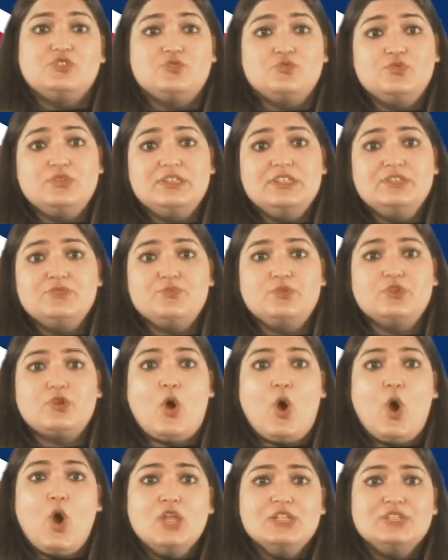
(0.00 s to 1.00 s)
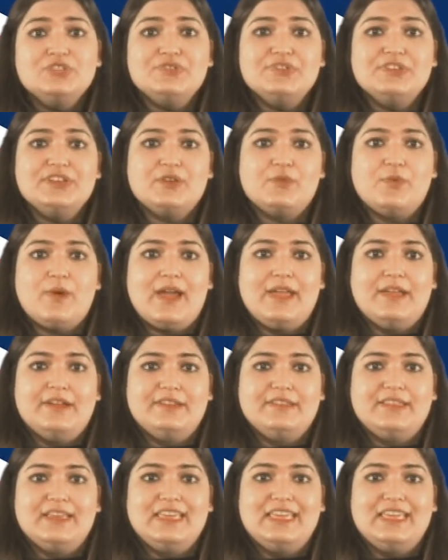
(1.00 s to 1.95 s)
Students would also require the